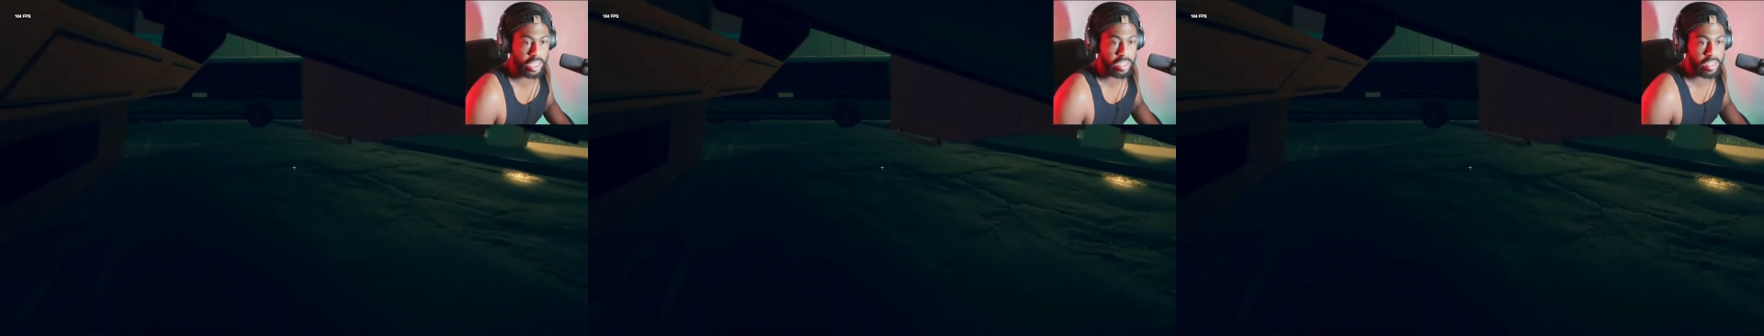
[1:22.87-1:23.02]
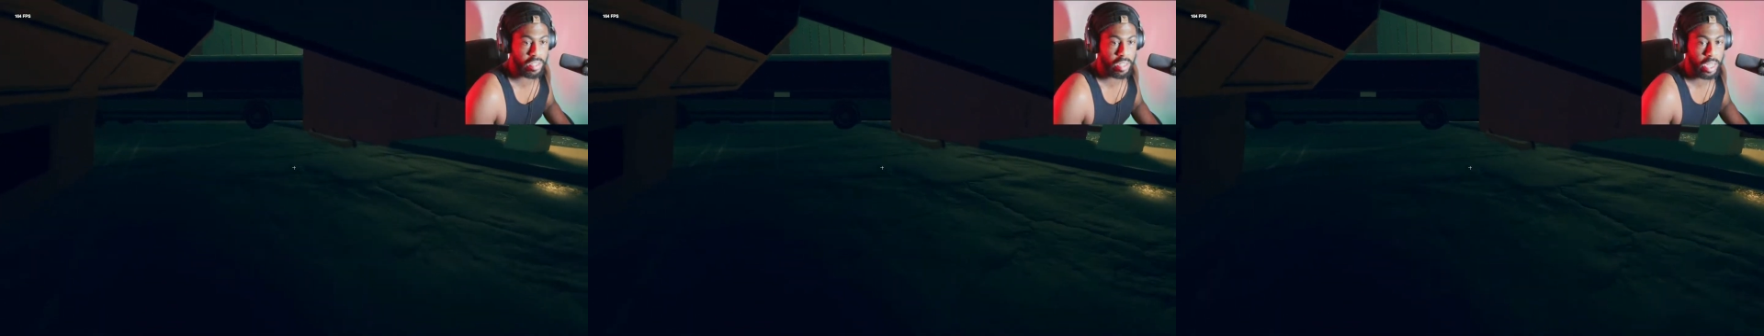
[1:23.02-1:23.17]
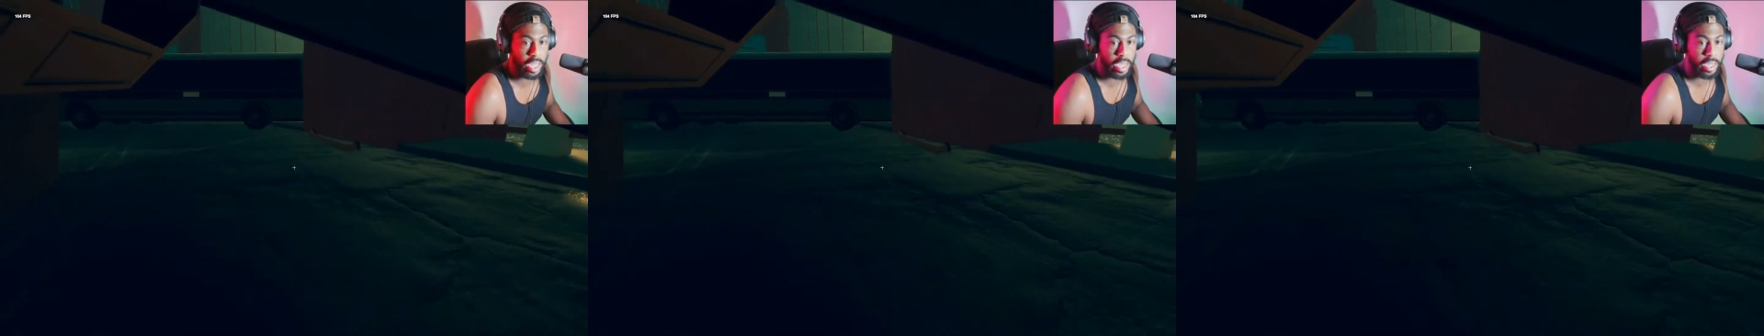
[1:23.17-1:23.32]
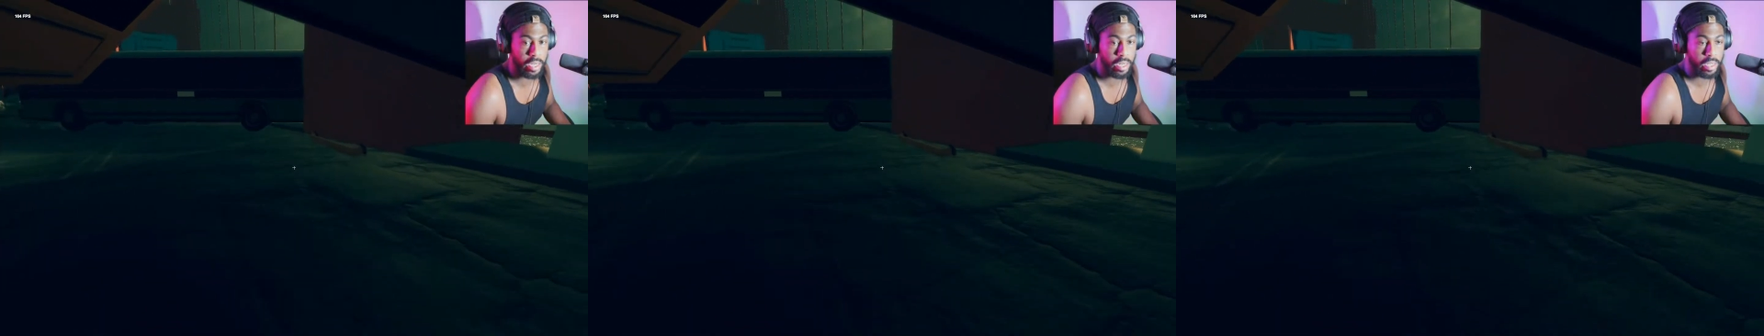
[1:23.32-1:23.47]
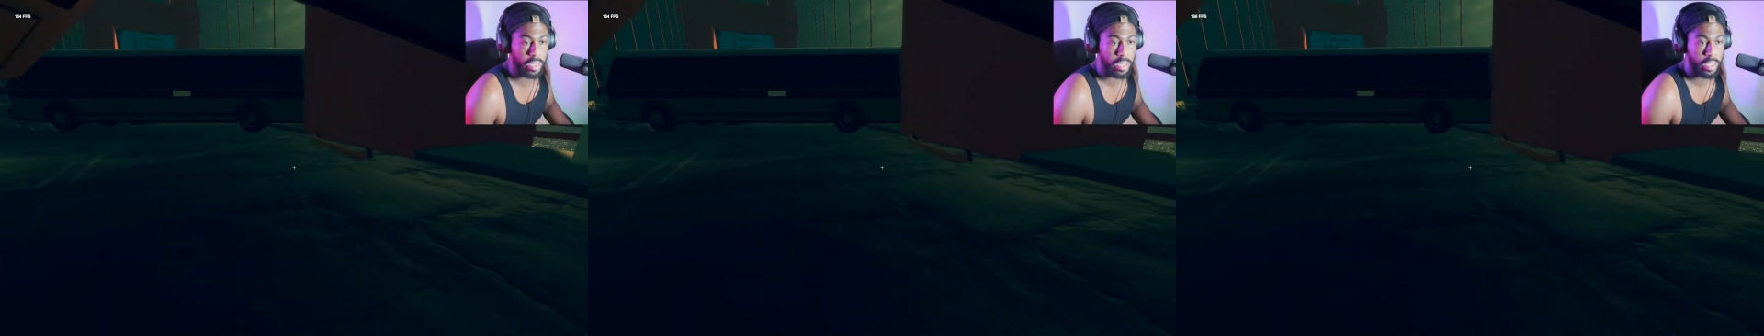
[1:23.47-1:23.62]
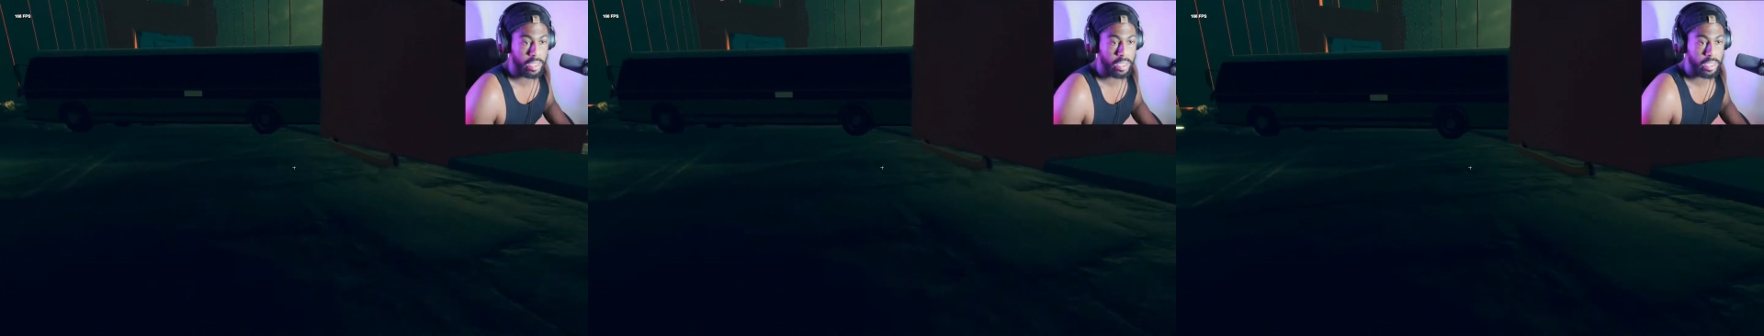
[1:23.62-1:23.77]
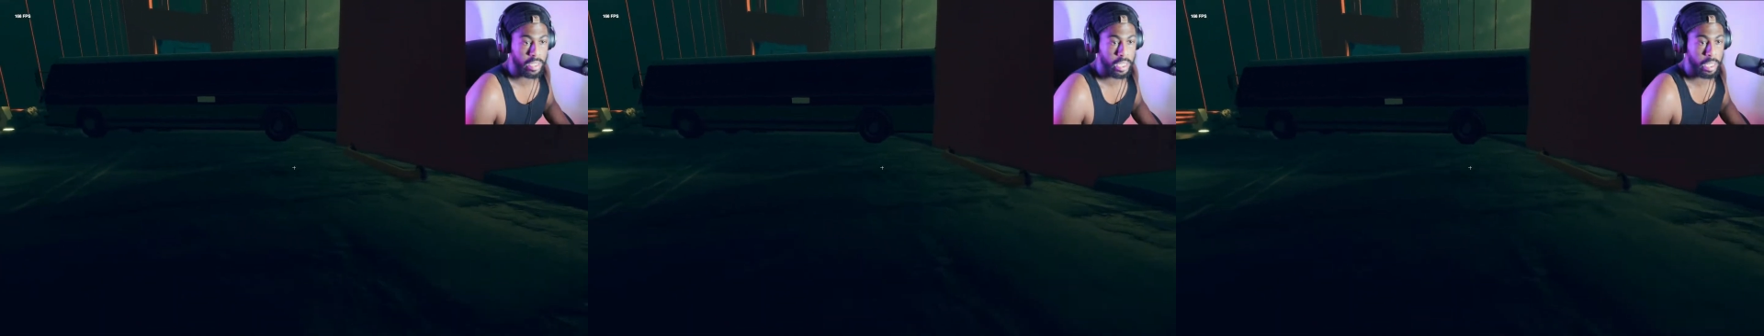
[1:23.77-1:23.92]
slide.
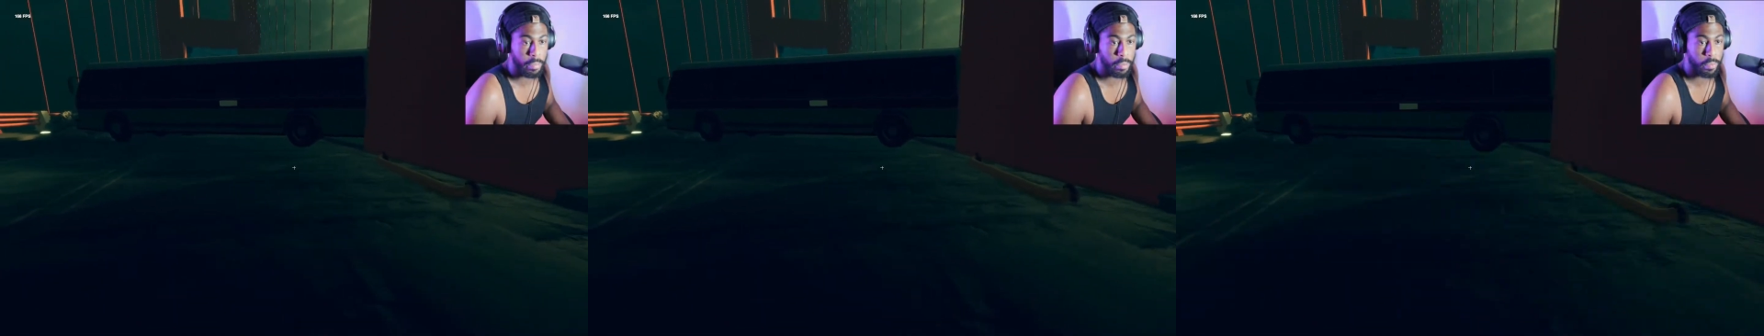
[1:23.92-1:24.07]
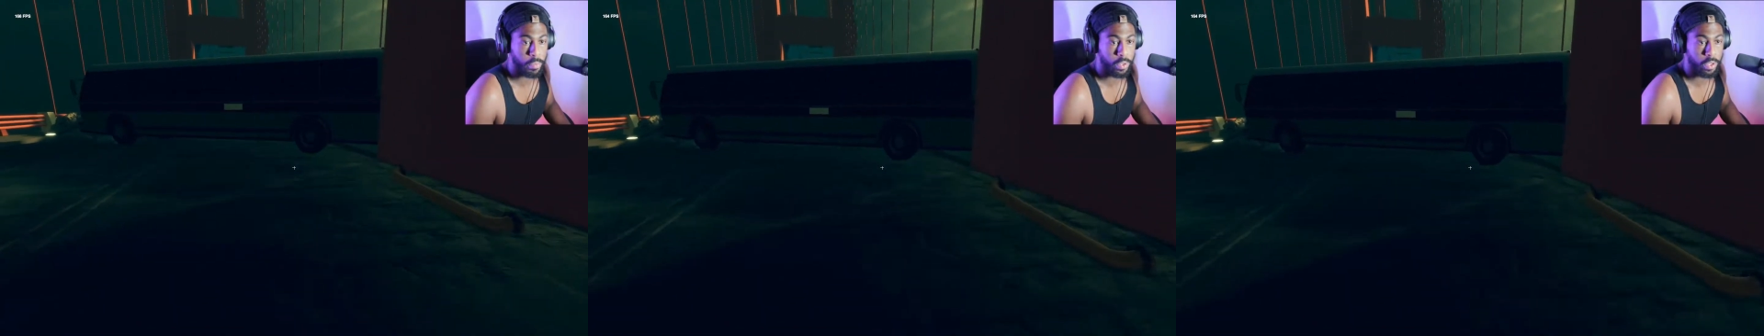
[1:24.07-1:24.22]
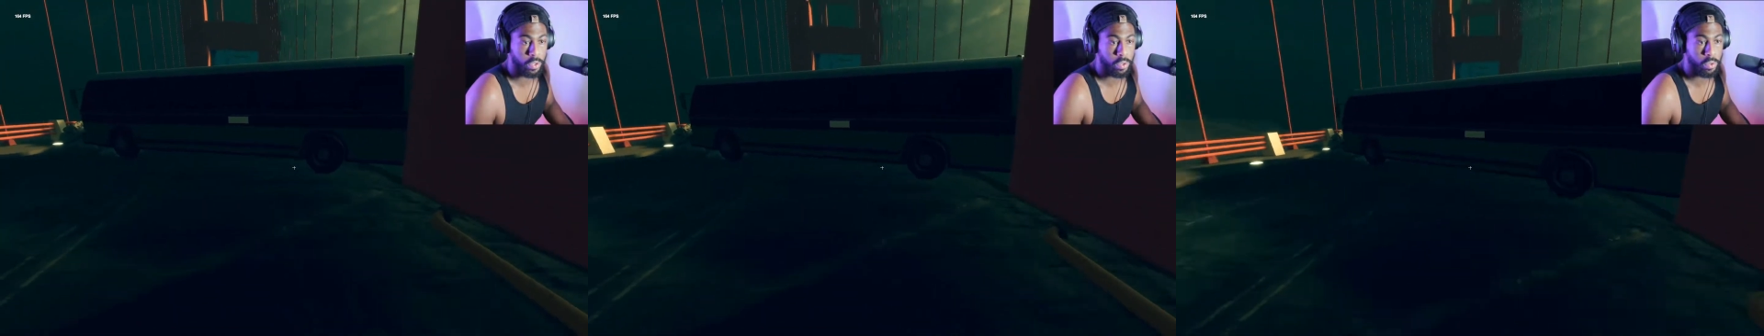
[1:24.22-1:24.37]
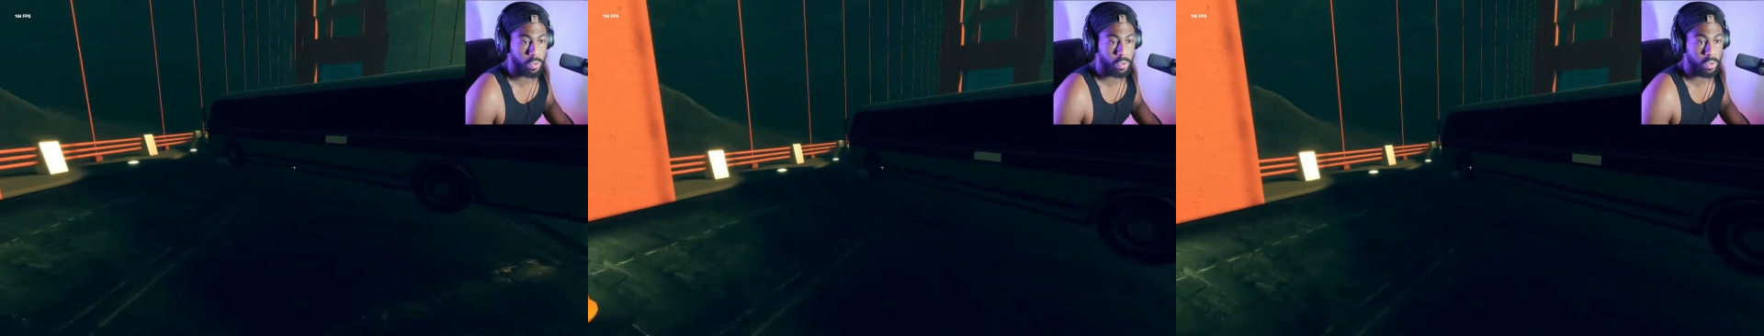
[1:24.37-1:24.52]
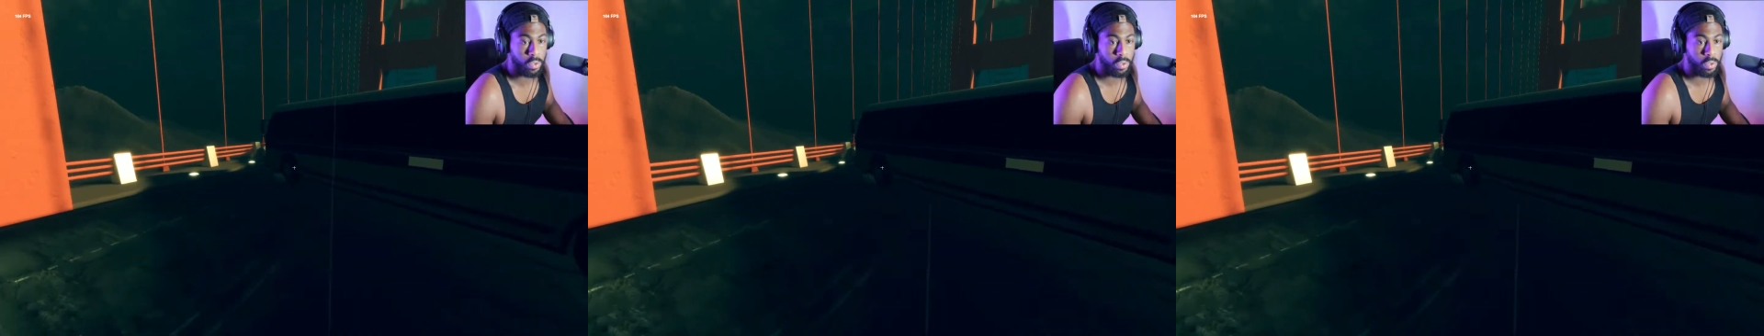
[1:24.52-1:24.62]
That'd be pretty cool.